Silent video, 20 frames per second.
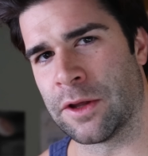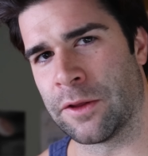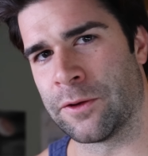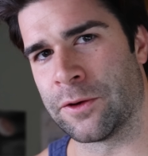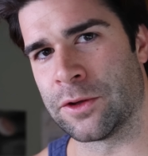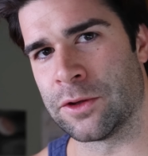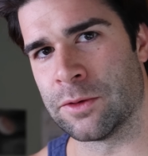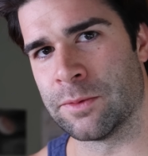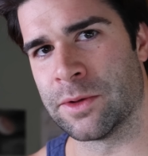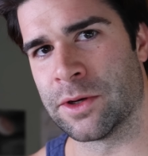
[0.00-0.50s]

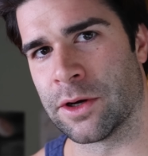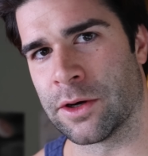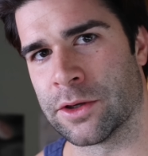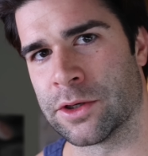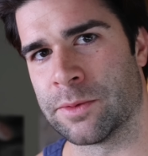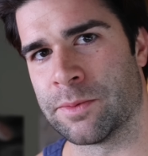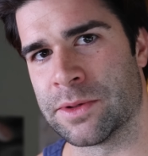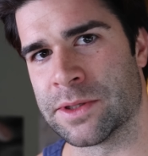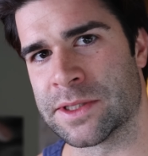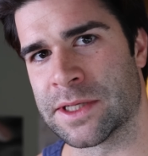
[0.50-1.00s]
another human
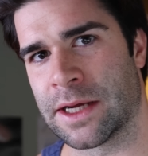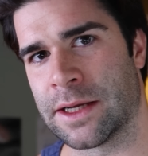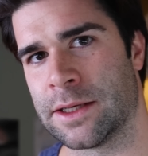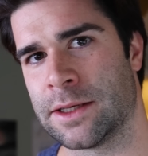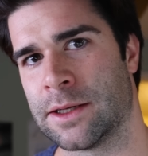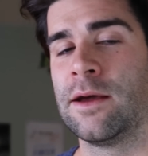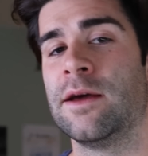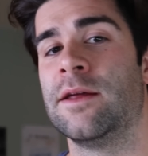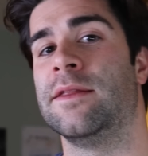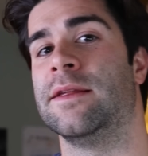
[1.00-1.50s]

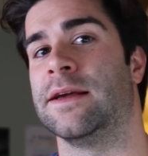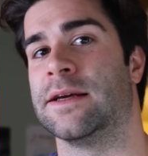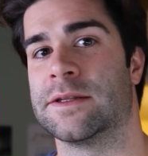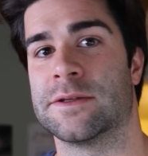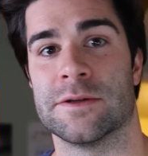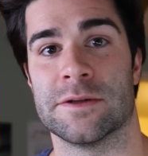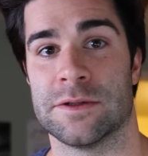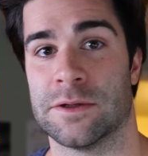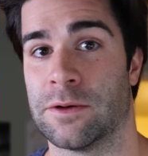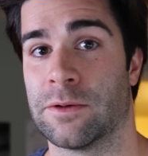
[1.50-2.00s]
100%? The
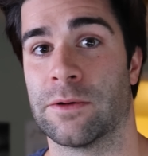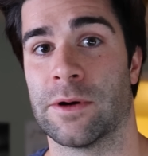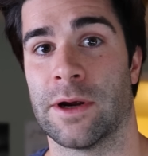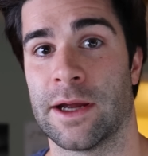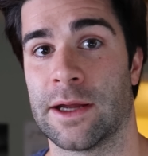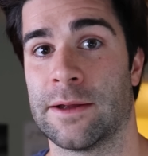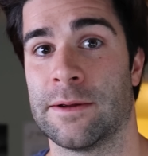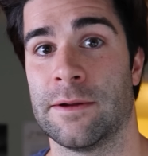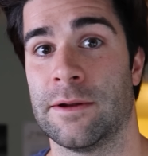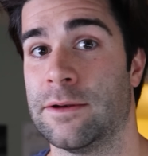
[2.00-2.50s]
answer is no,
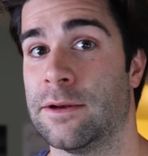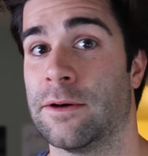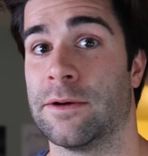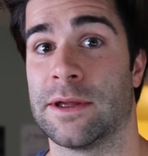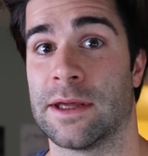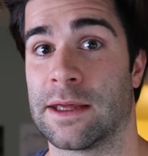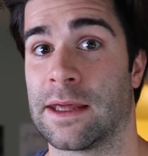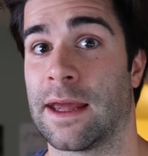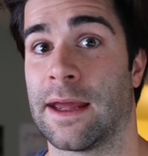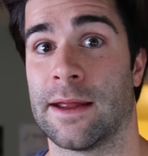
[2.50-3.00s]
Greg. No,
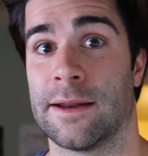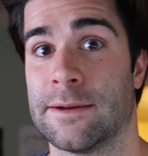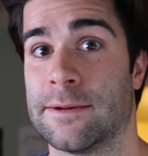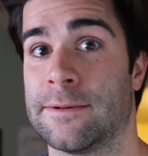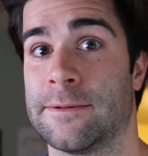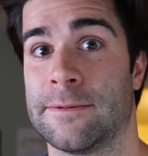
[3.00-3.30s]
you can't.